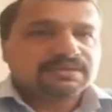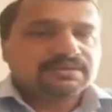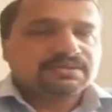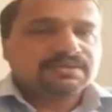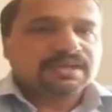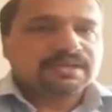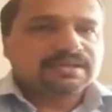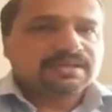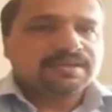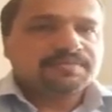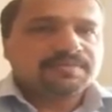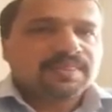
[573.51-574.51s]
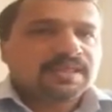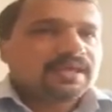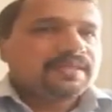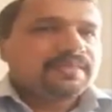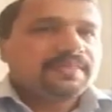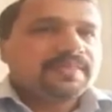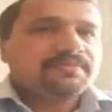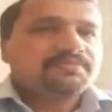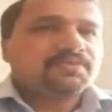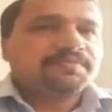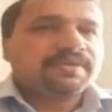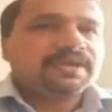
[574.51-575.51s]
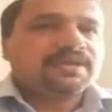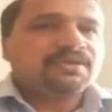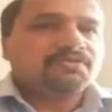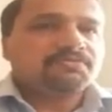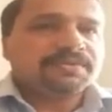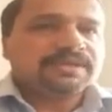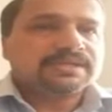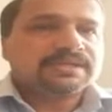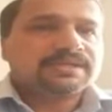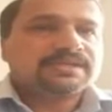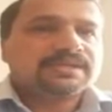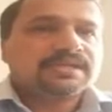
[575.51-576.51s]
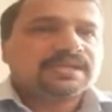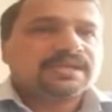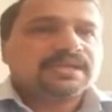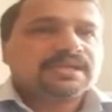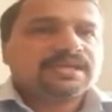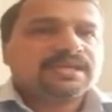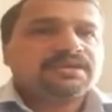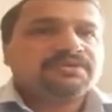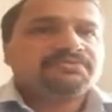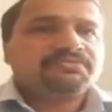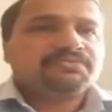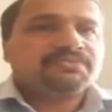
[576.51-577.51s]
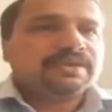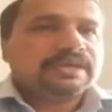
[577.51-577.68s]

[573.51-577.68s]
You can see they would be offended if